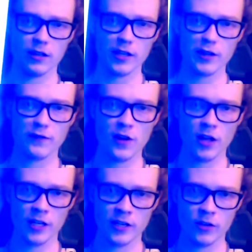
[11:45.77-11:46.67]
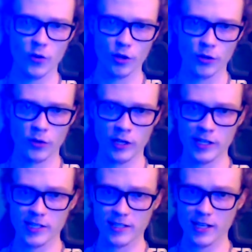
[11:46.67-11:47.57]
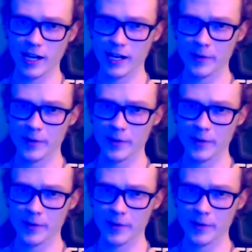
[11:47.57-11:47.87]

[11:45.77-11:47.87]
The Fallen Order one is